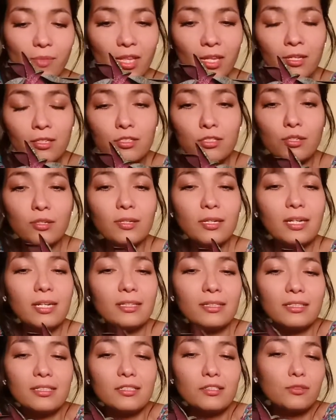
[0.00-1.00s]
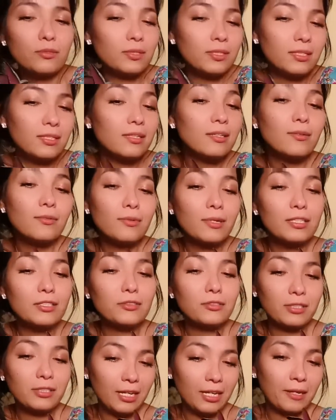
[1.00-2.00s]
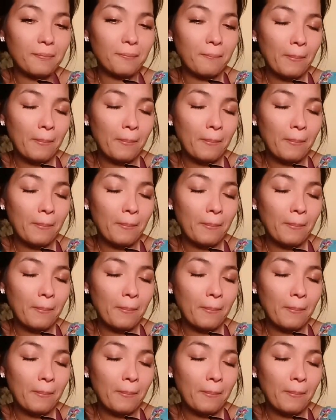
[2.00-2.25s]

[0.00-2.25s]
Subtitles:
So it is doing quite okay.